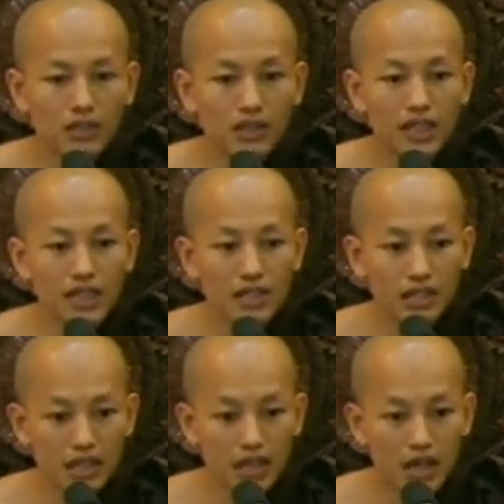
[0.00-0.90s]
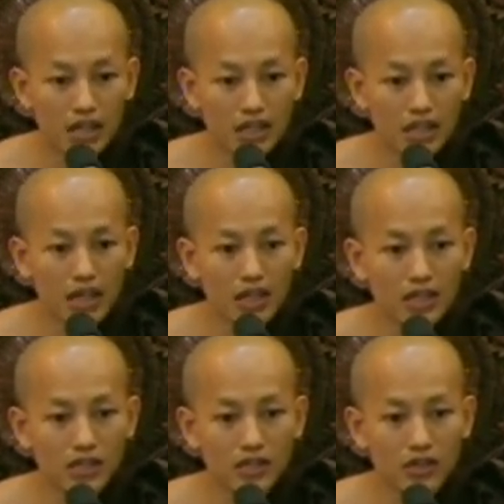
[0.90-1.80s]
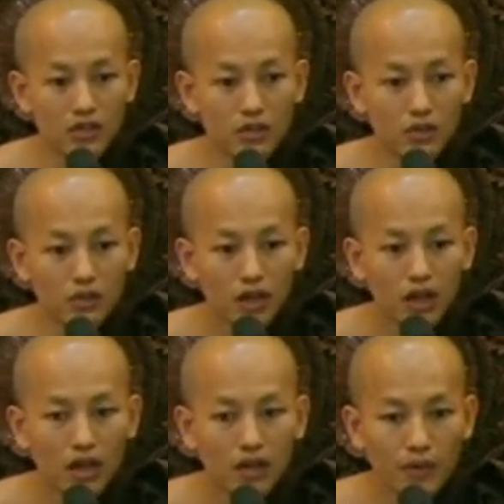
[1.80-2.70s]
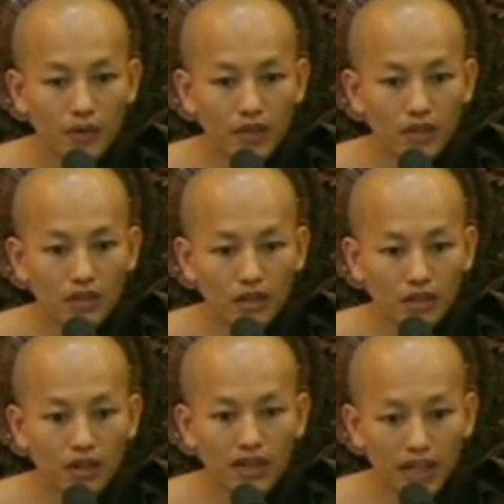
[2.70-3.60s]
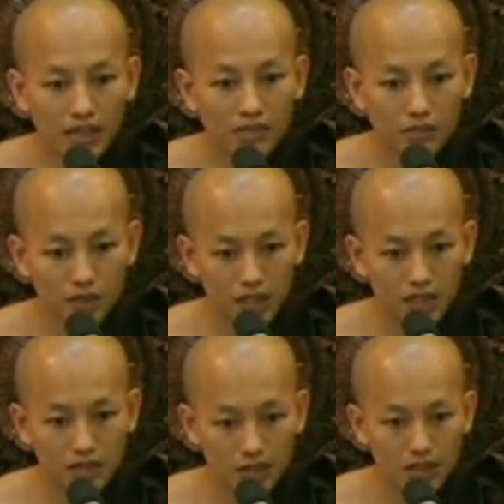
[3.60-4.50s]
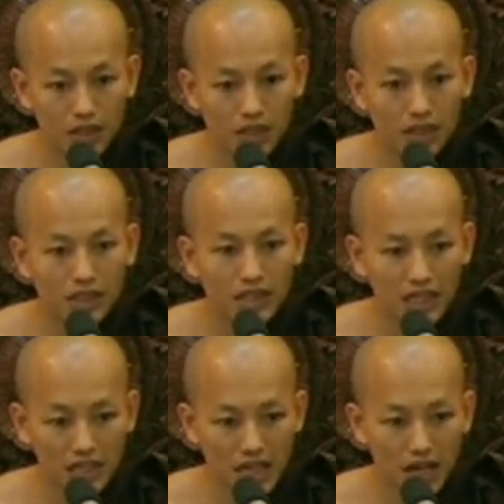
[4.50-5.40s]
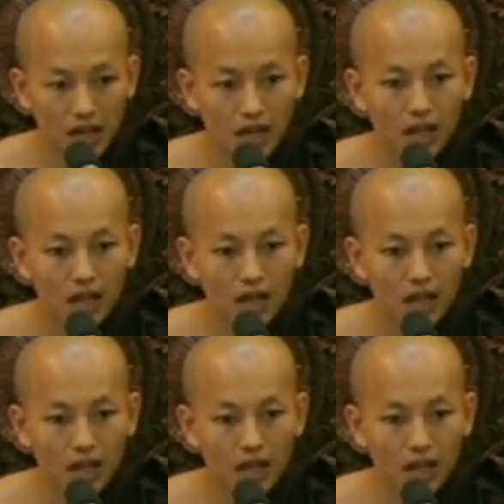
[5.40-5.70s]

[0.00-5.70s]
Here is tanna. Tanna is also greed or lust. We can translate tanna.